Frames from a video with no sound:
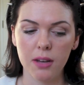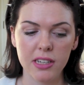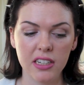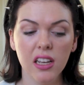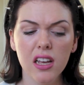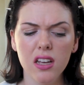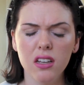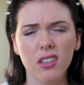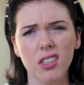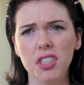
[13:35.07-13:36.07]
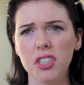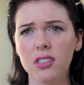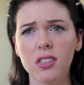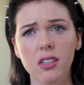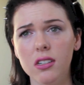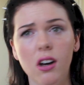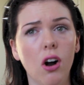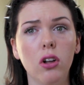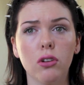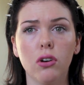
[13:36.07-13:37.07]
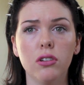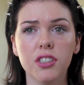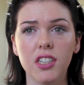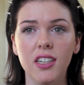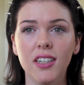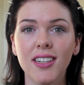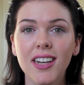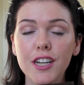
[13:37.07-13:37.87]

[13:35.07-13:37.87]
I mean, you could just holler on to